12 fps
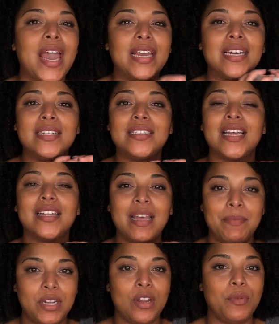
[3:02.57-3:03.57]
And
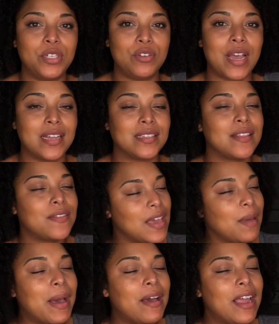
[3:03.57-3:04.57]
let me know what you guys
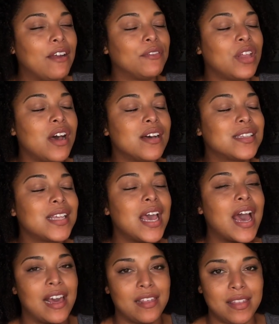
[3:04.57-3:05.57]
think about hair vlogs.
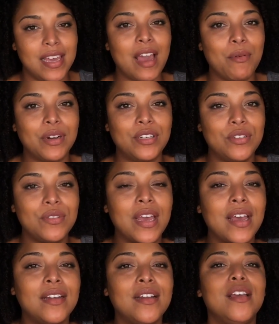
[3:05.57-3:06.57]
I think I want to do
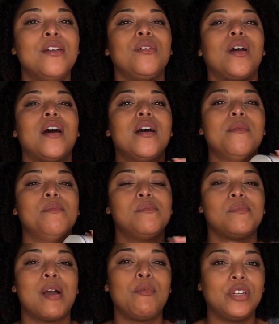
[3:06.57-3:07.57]
that.
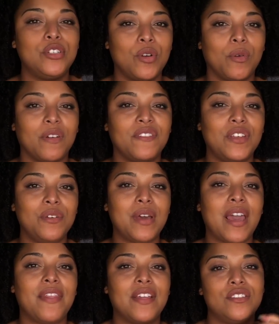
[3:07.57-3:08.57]
Um, I want to do a review
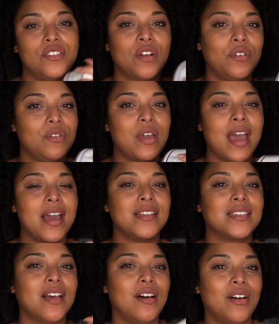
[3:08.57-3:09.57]
and then show you
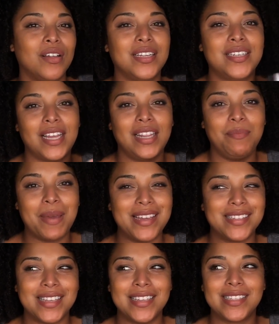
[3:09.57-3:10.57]
guys on a daily
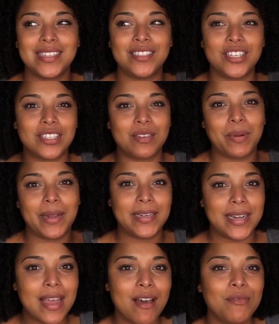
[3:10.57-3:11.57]
basis just to break
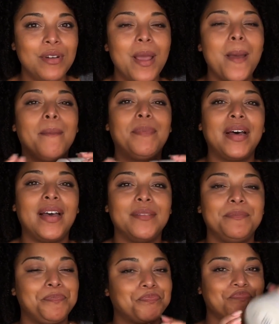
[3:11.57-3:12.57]
it down.
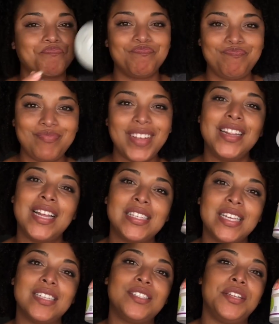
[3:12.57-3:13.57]
But
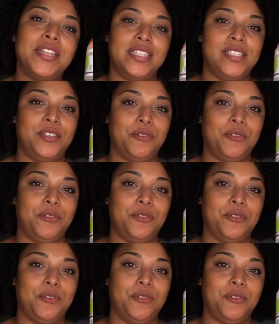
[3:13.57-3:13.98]
let's get to these